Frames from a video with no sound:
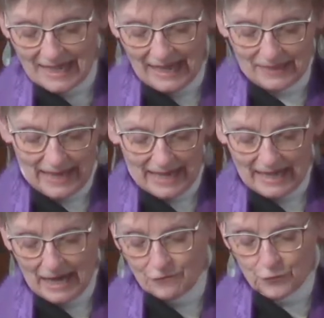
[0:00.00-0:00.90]
and that
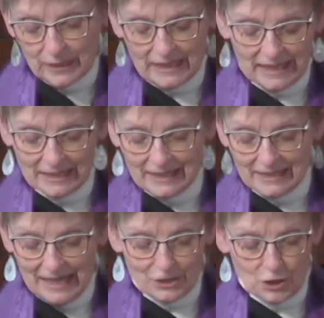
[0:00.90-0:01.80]
every
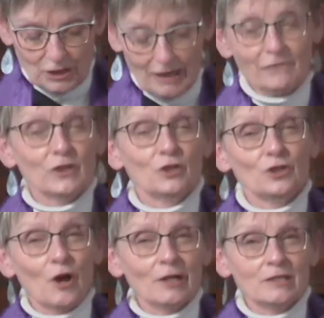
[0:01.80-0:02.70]
inclination of the
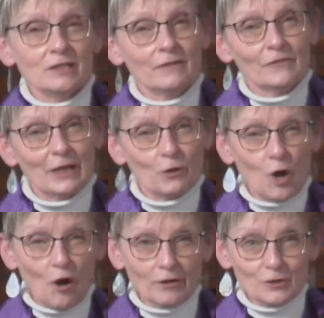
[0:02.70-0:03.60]
thoughts of their
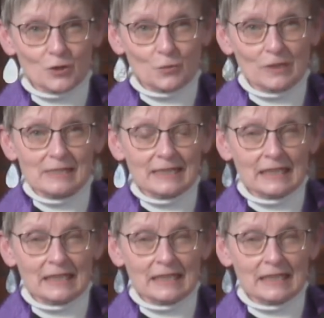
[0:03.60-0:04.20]
hearts was